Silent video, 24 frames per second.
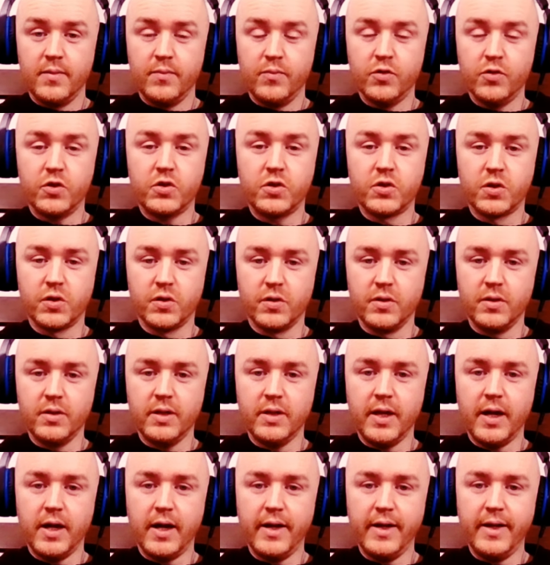But
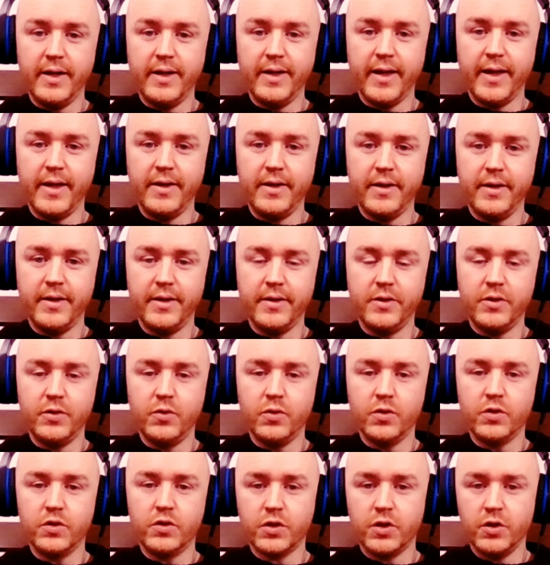certainly highly edited to
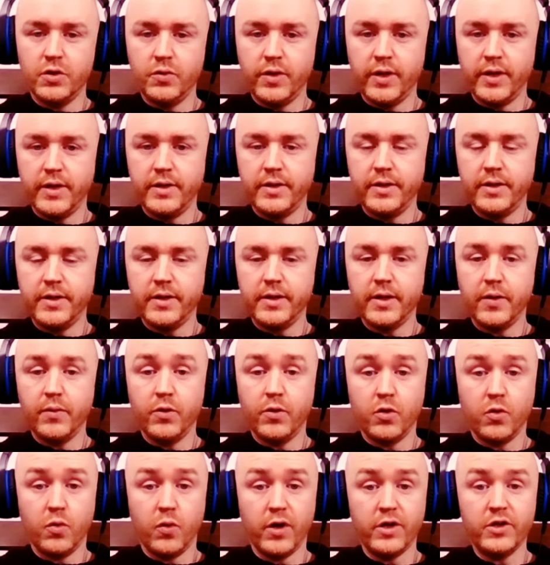exclude anything that
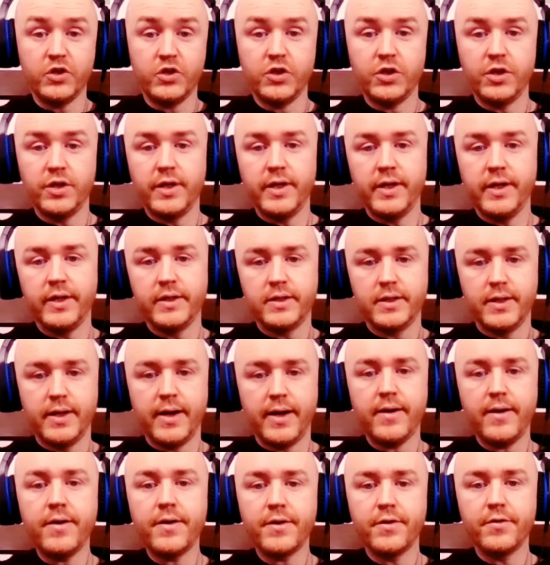would question its
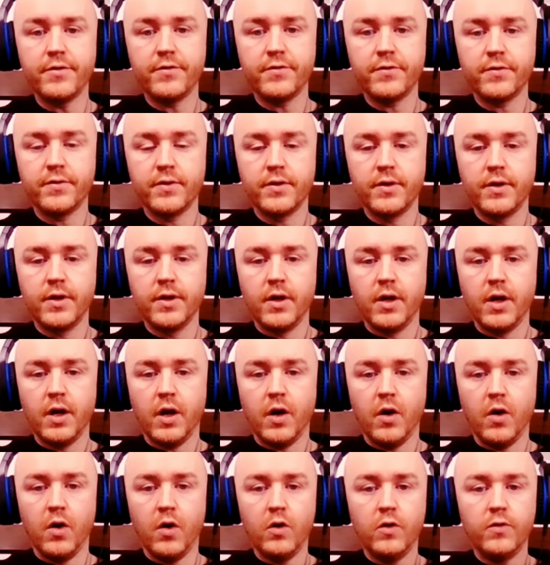narrative
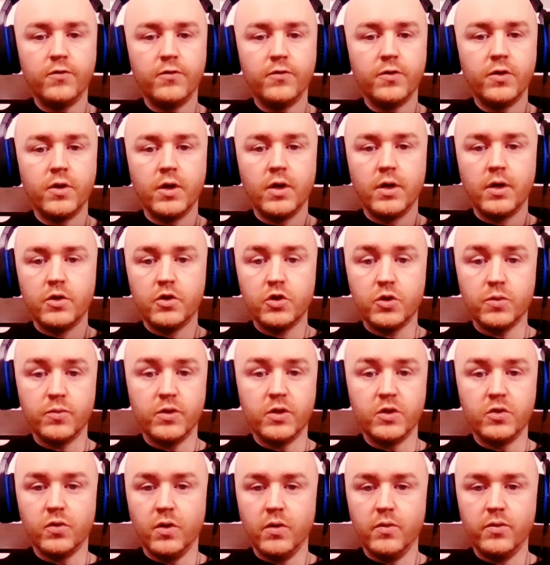of
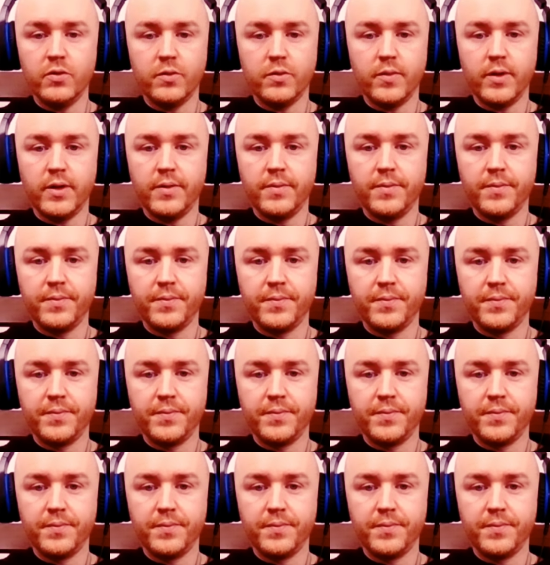something's wrong with me.